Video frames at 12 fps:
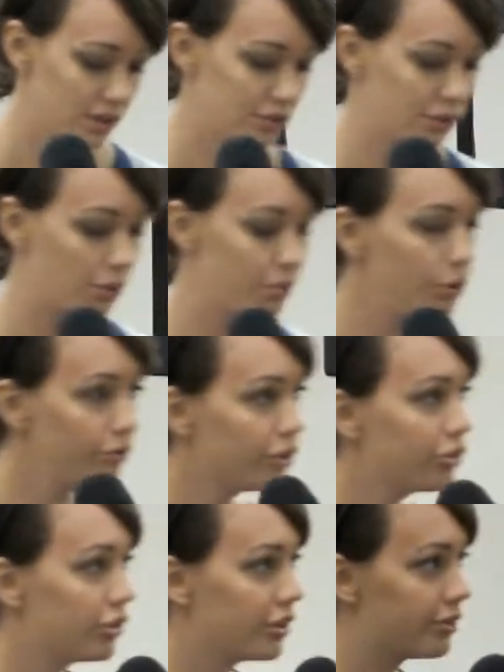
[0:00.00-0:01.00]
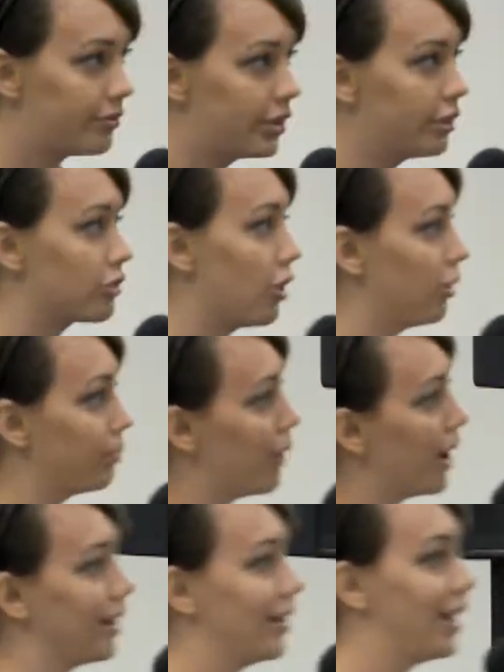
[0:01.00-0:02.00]
So we moved into this village called
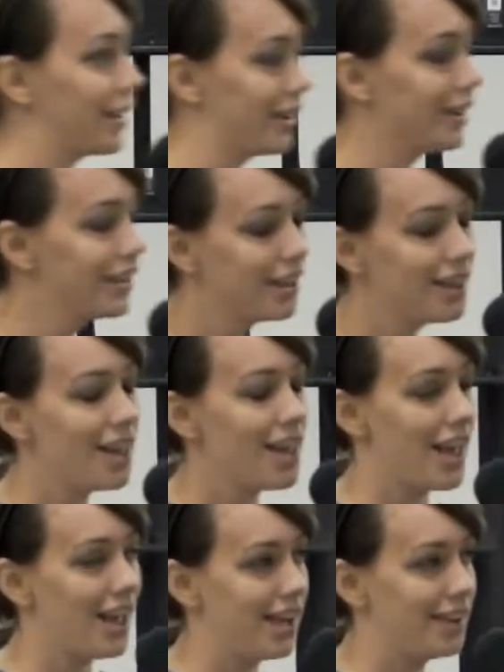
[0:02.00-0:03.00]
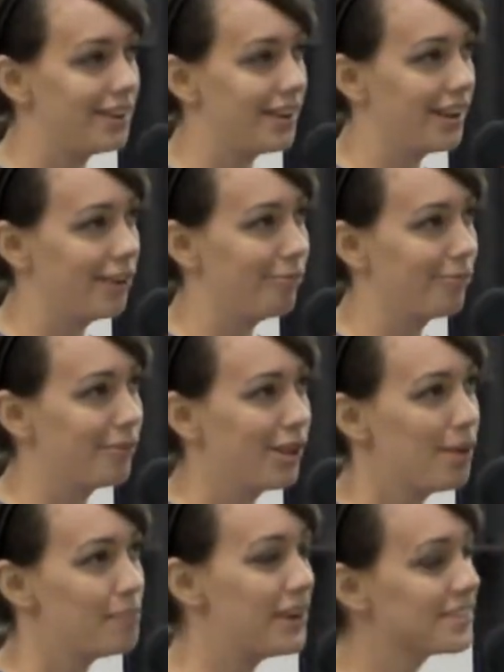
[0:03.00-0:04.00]
Magalada, and
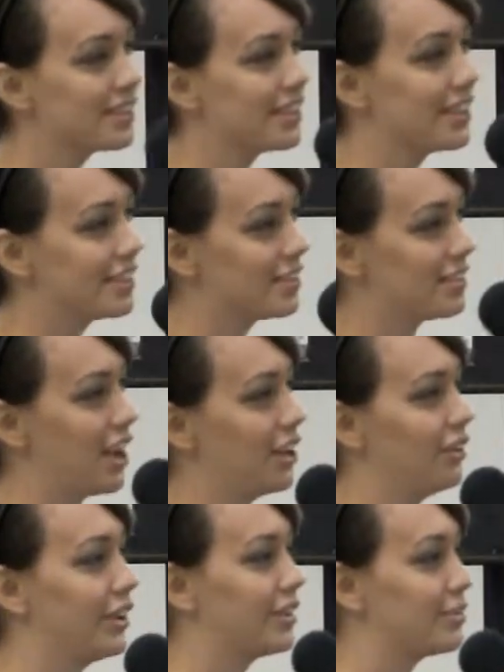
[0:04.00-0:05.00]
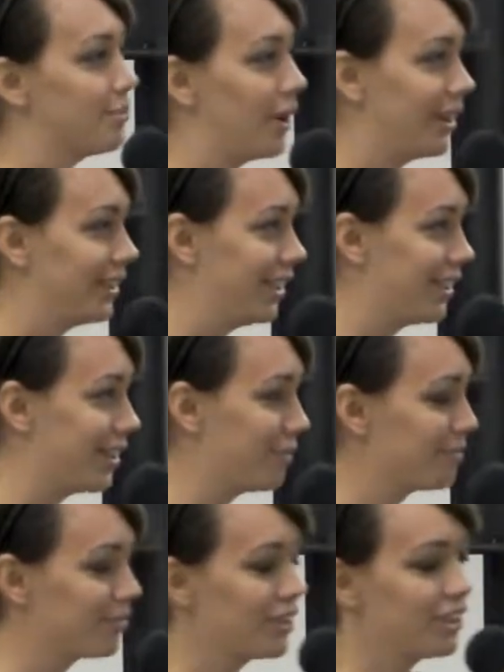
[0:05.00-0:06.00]
basically this is how you get to
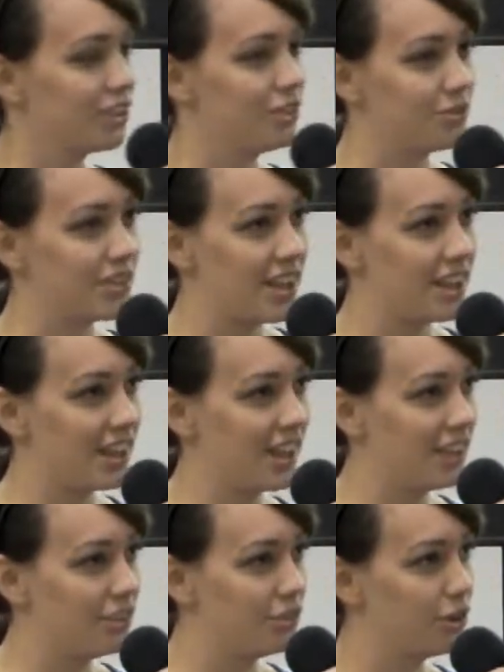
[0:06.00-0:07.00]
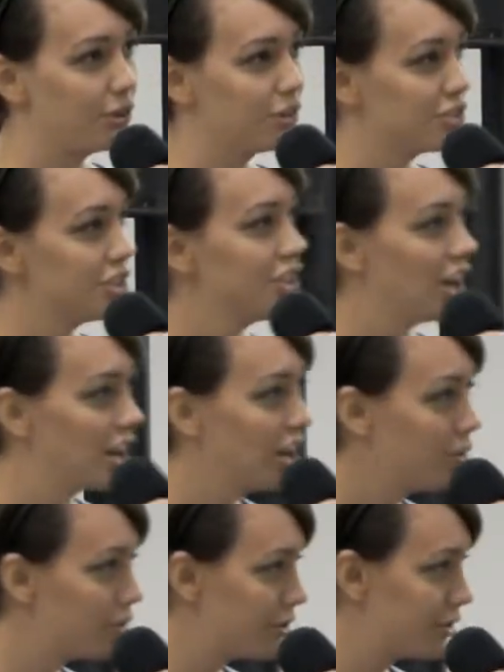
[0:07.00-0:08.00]
Magalada. You go to
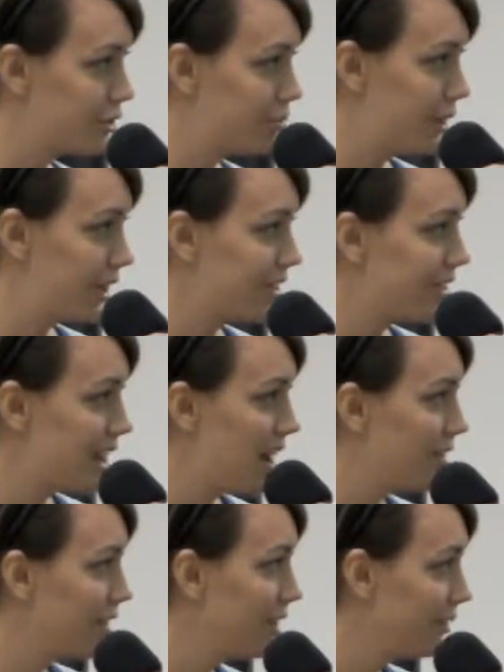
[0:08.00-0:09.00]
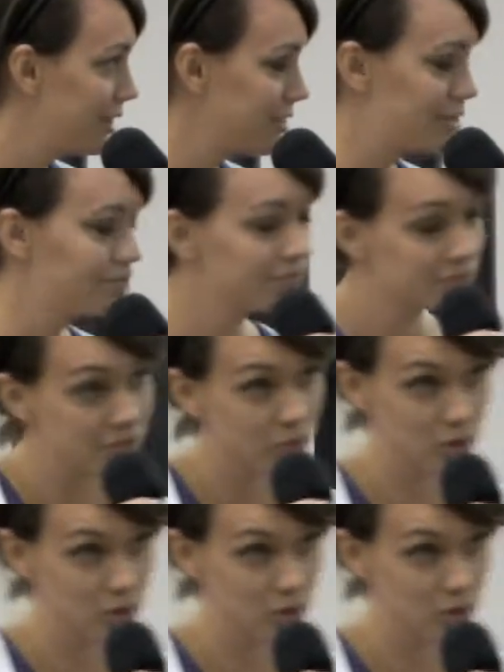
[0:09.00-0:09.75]
Shinyanga, which is the biggest town in our region.